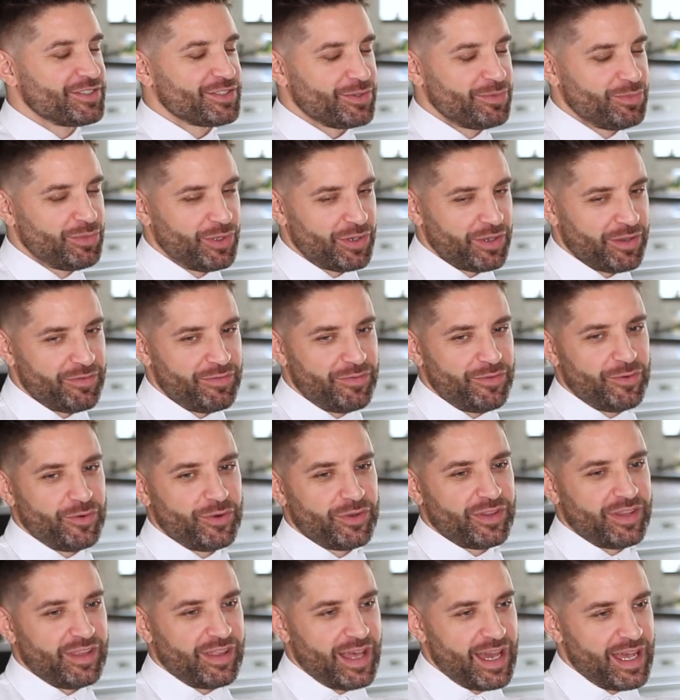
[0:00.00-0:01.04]
So I'm looking
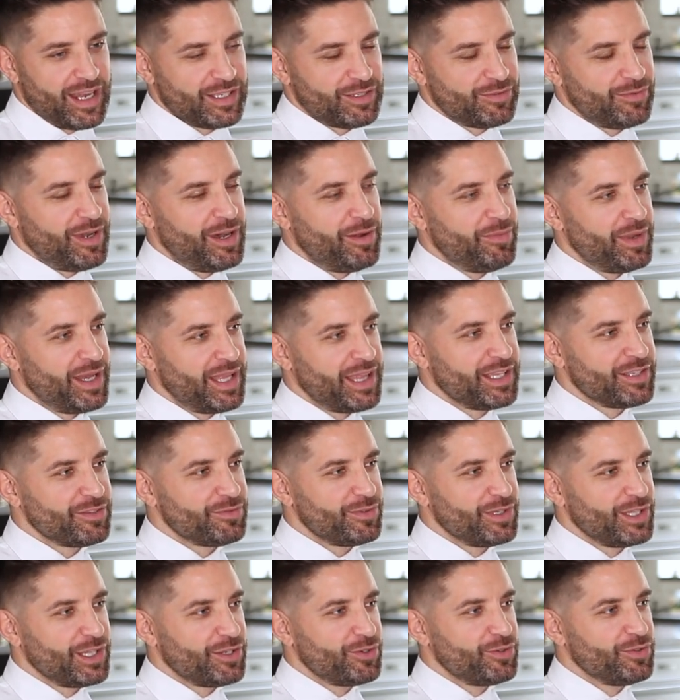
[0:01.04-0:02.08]
forward to that as well, man.
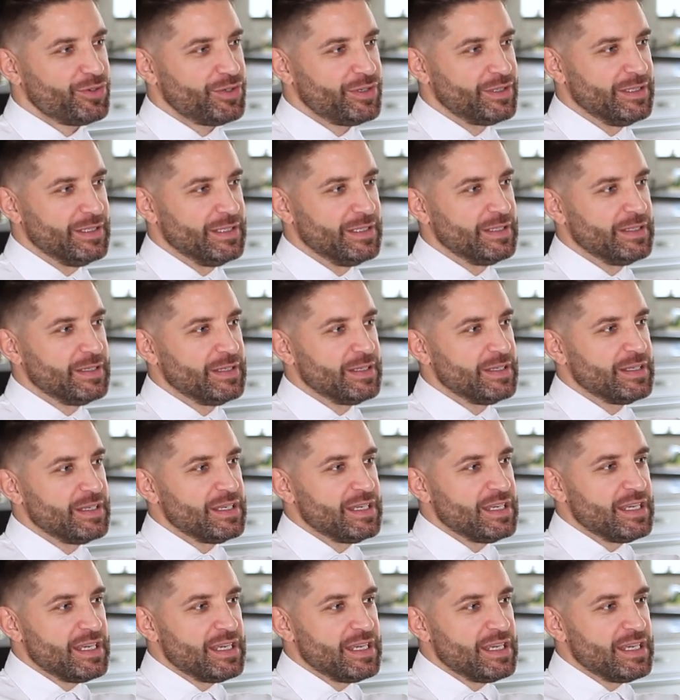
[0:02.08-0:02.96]
That's really cool. Yeah.